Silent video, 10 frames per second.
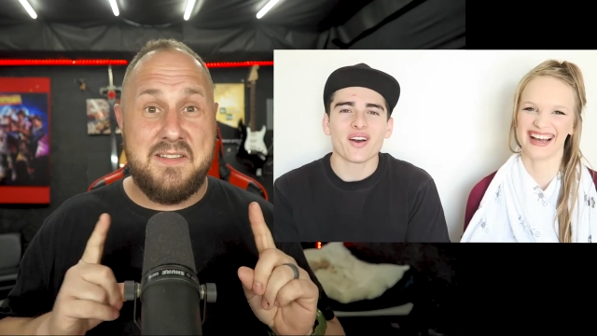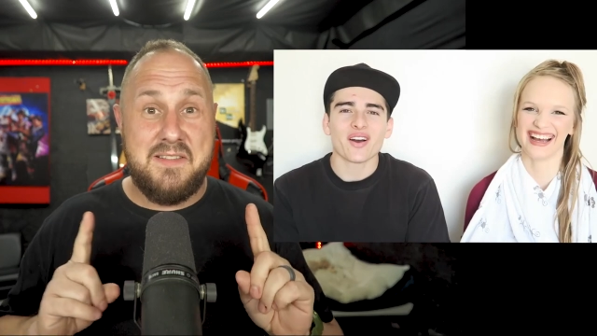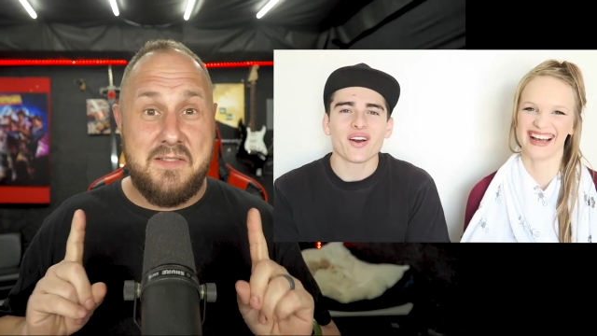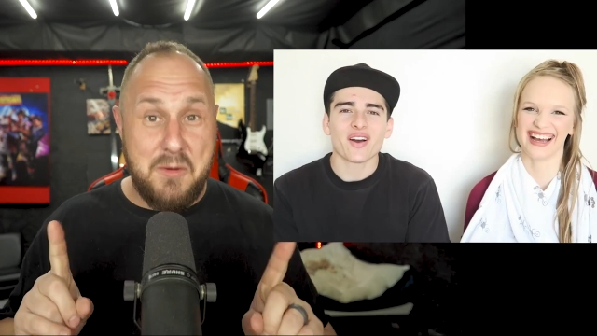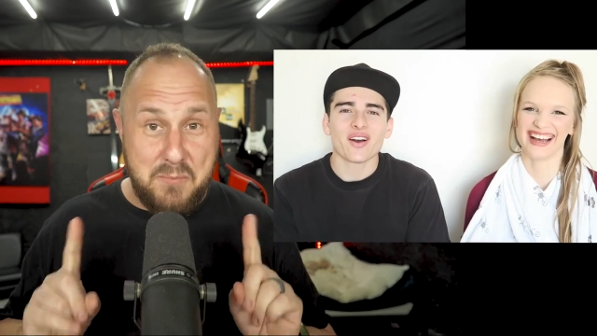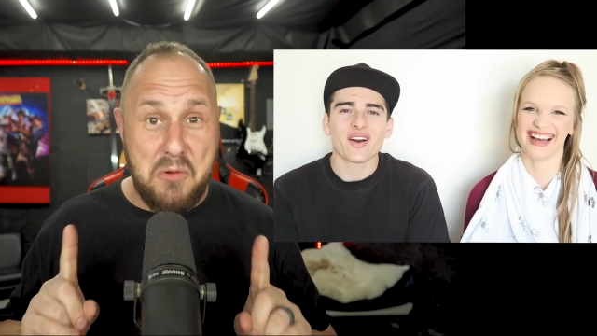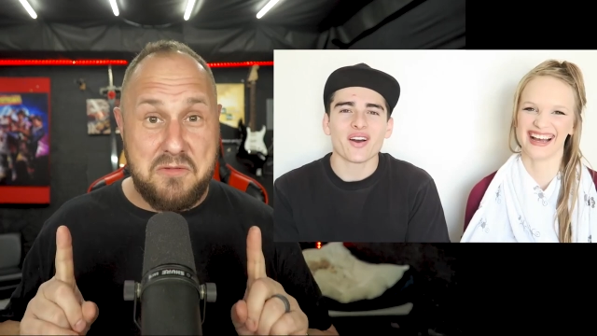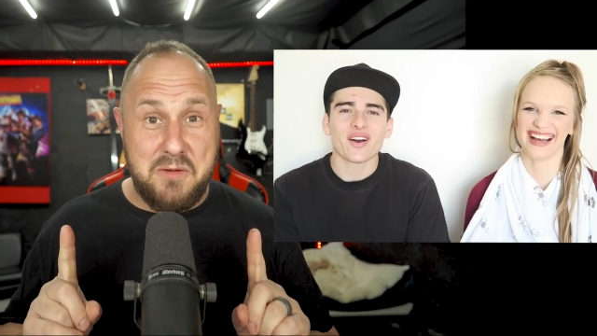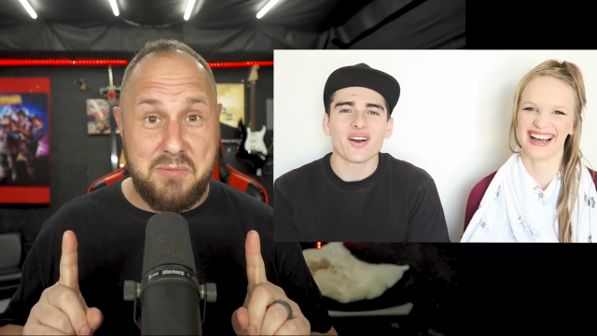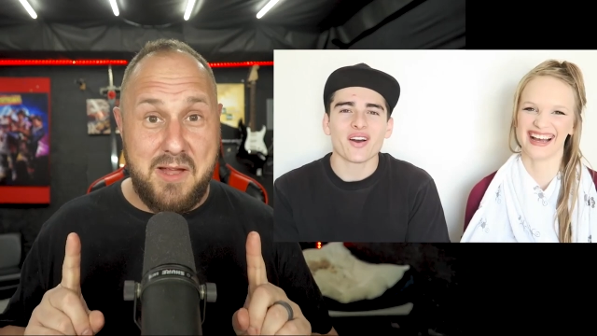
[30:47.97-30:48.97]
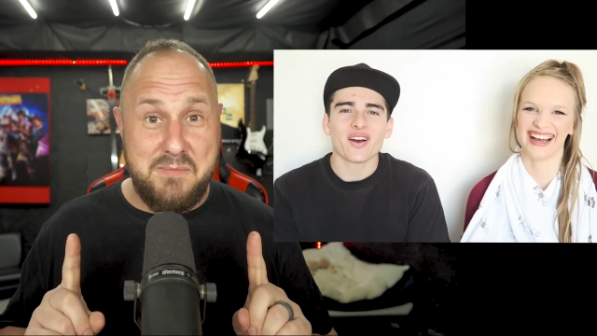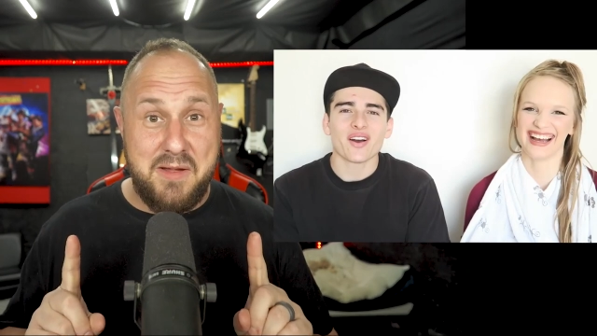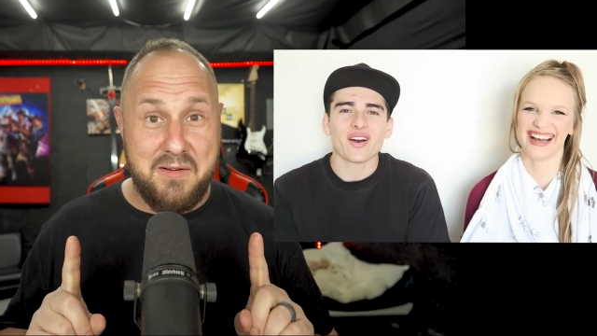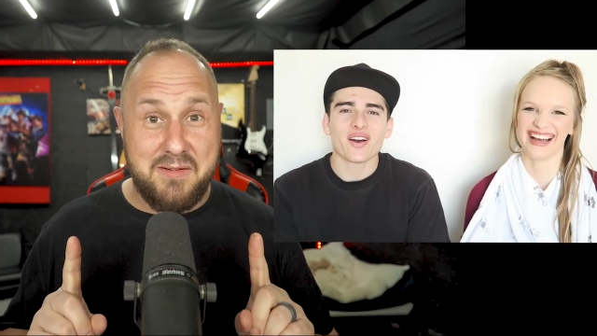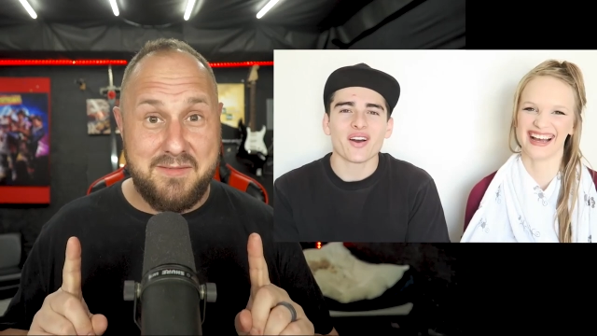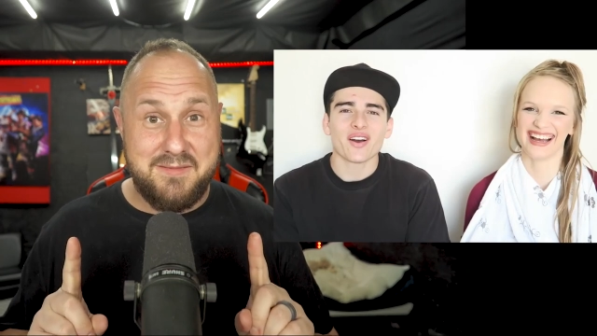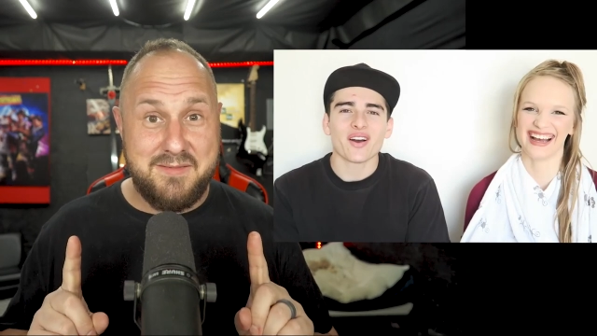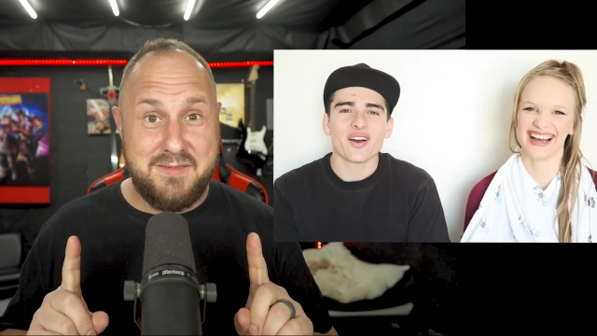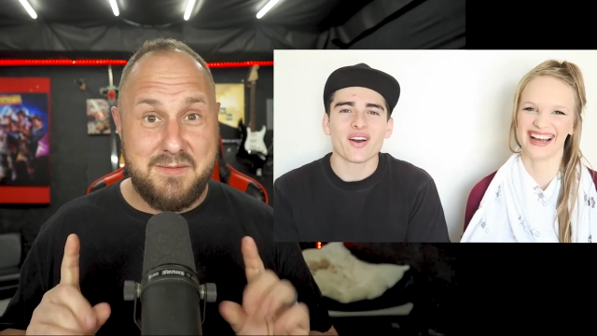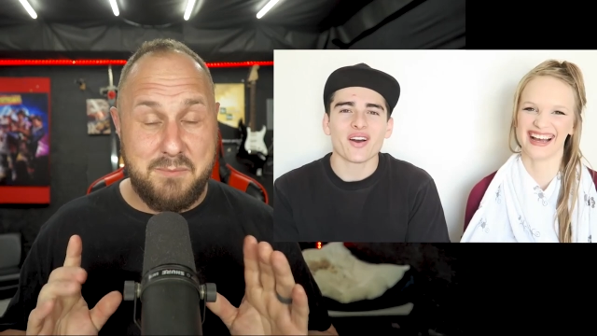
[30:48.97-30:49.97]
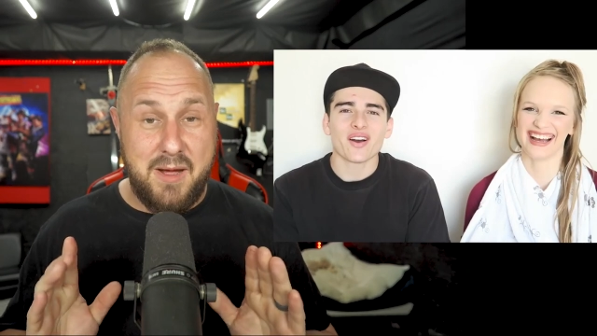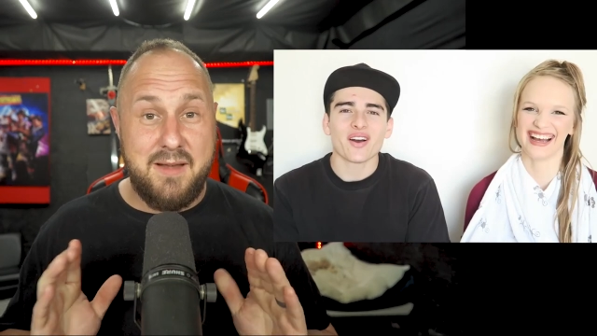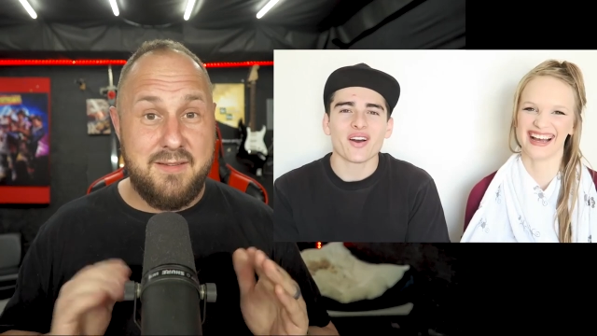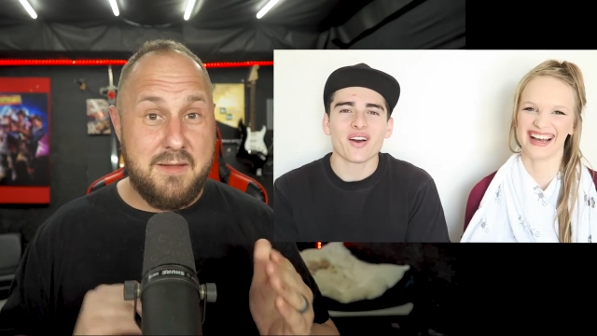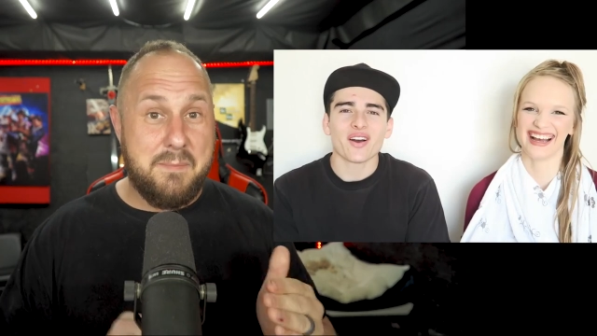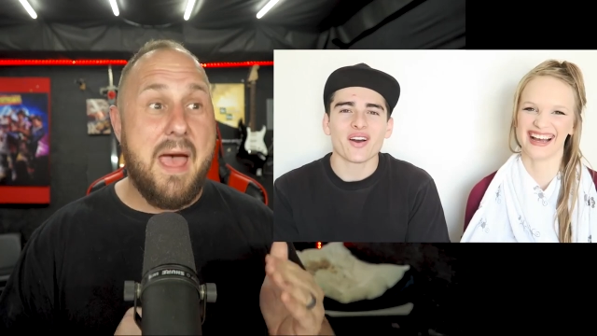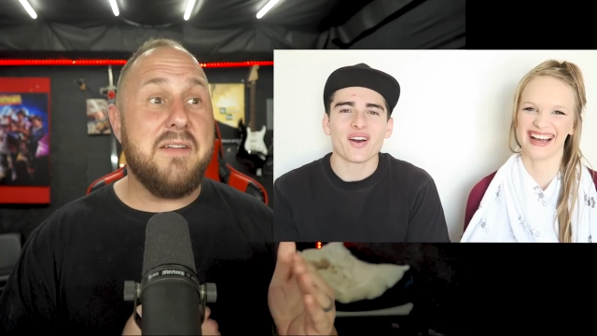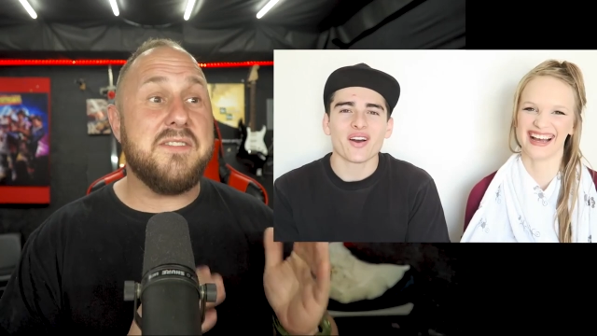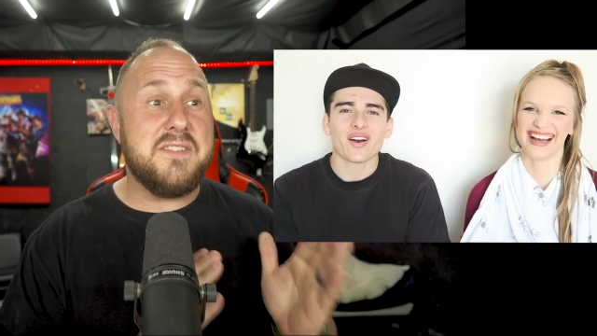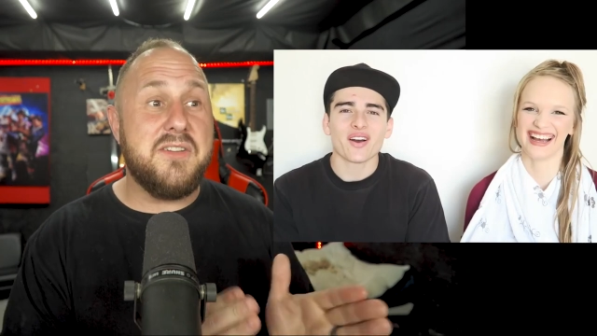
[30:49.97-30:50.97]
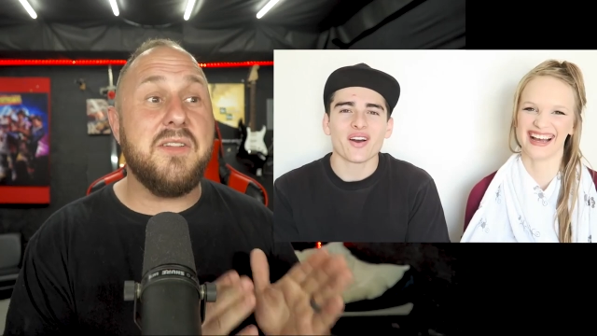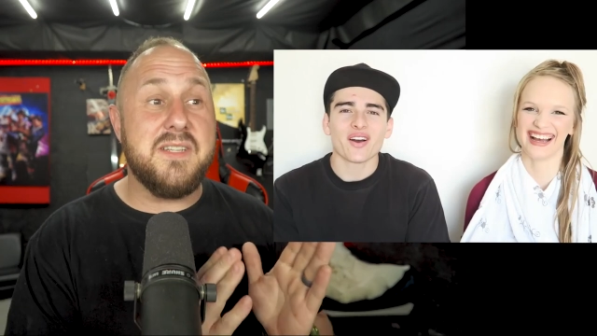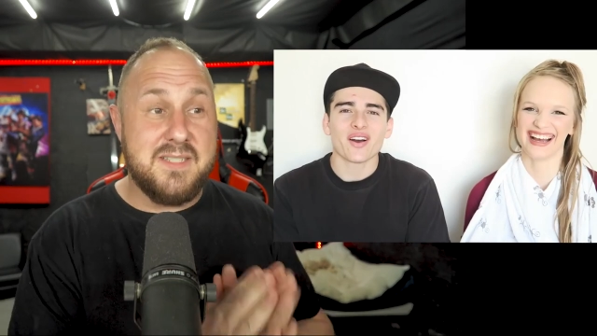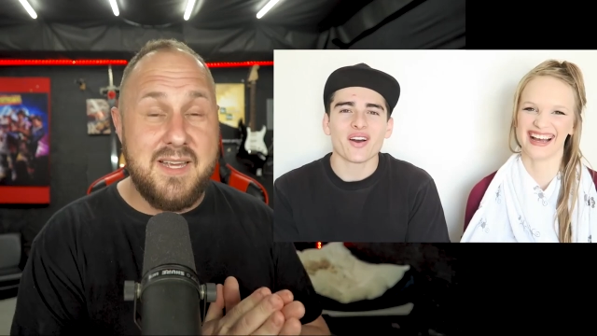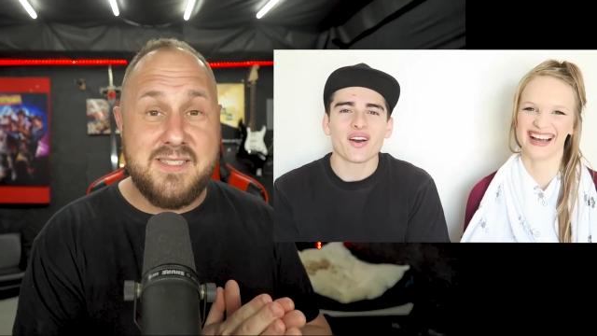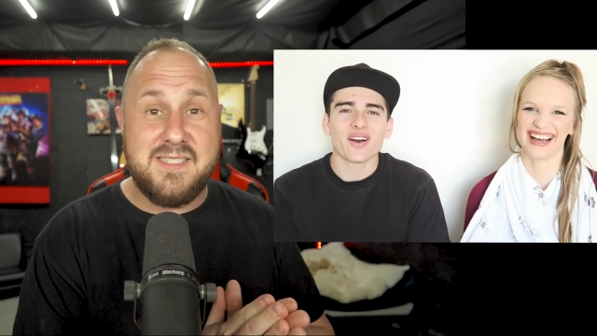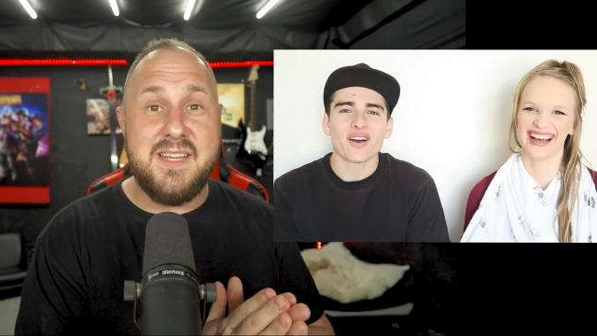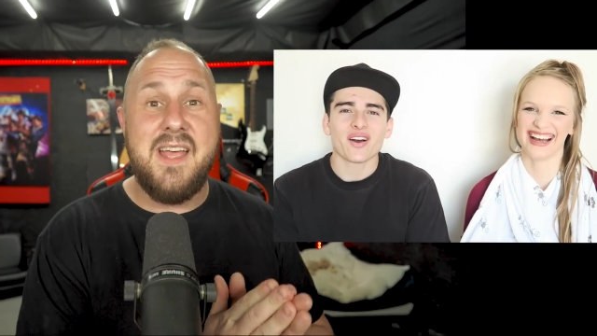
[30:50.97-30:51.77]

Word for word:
Speaker 1: They're both to blame here. But the pattern still exists